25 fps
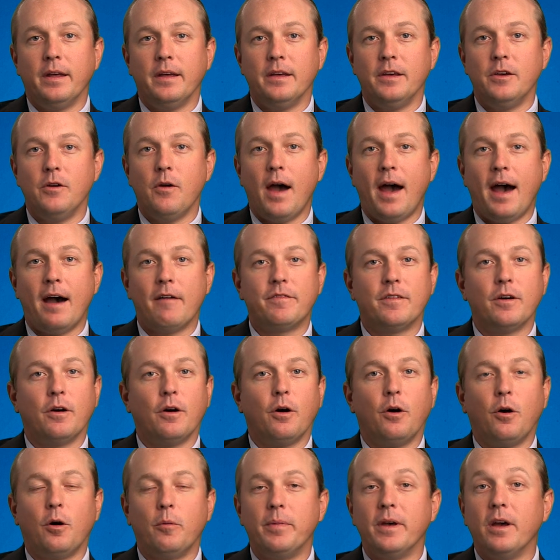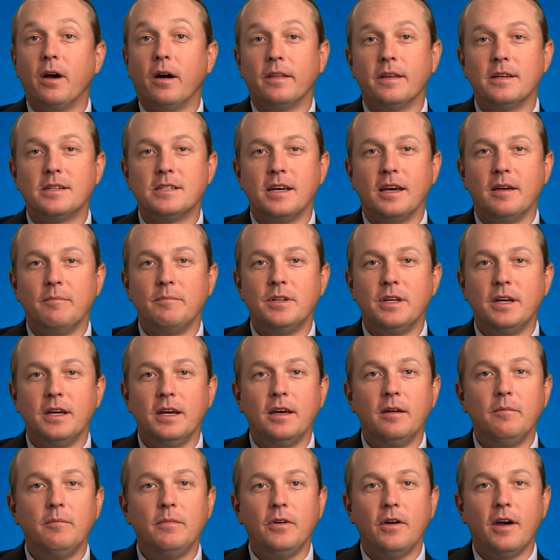You have to all be on the same
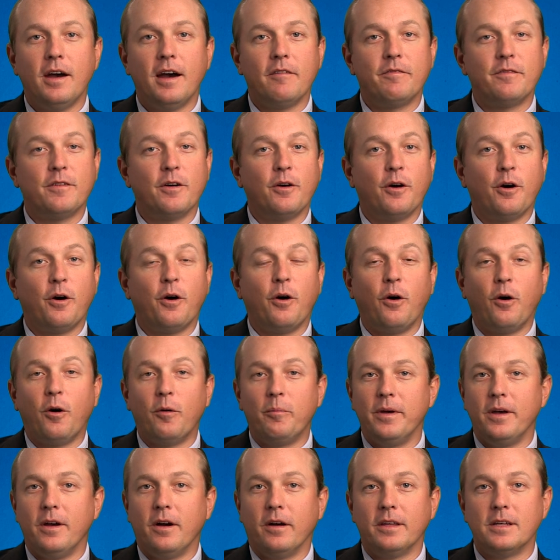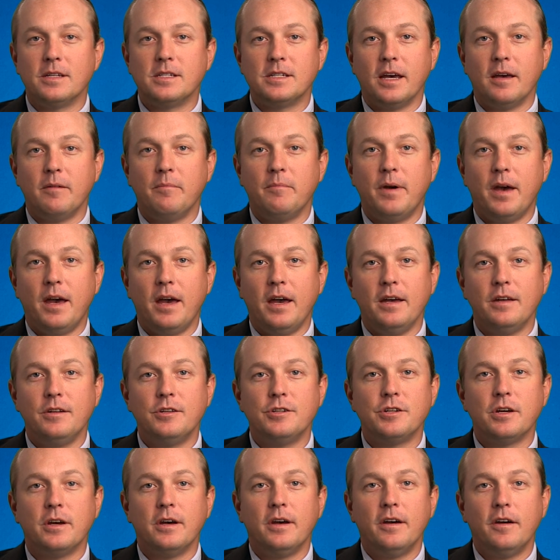team. You have to all be on the same
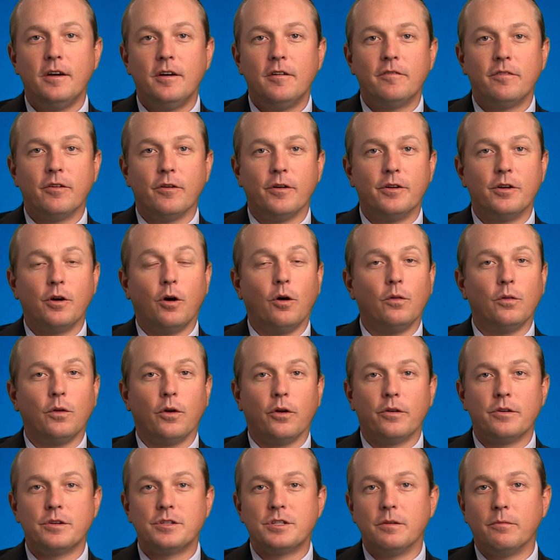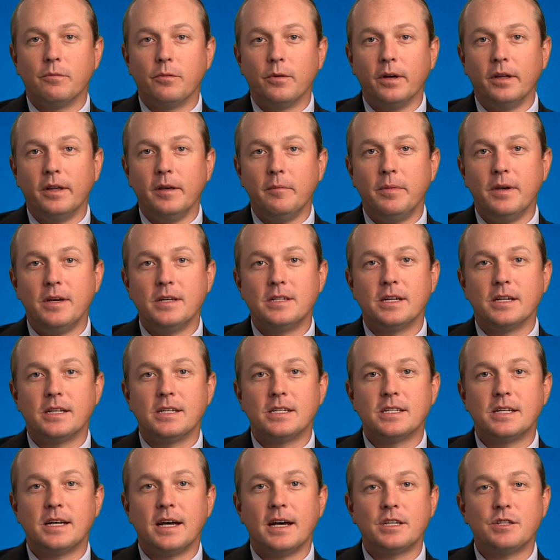page. For adult learners to really be
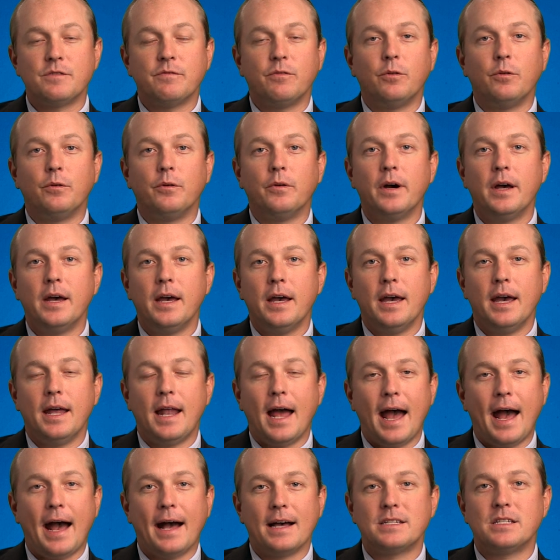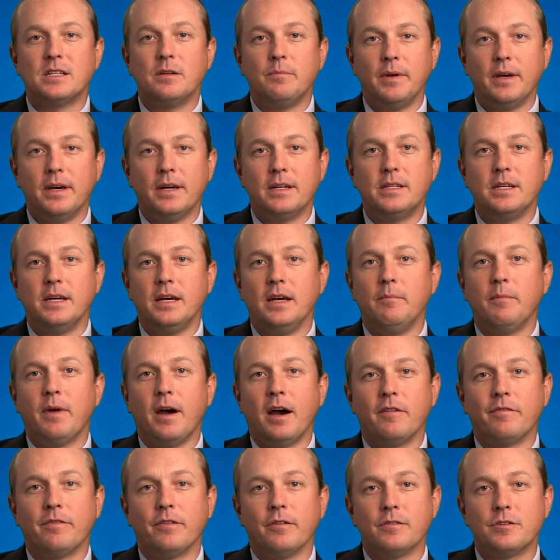successful, it has to be a team
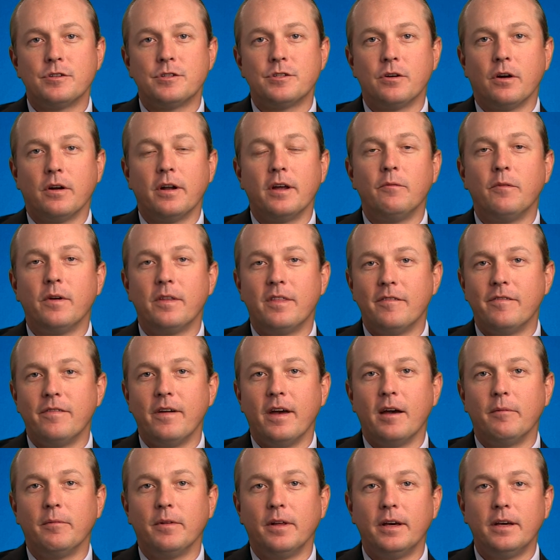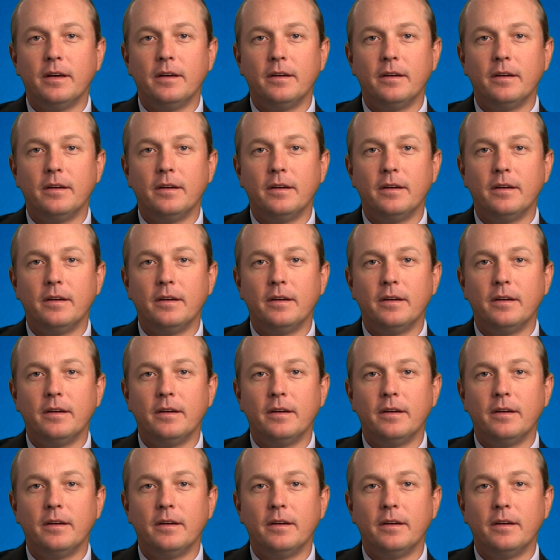effort starting with the family.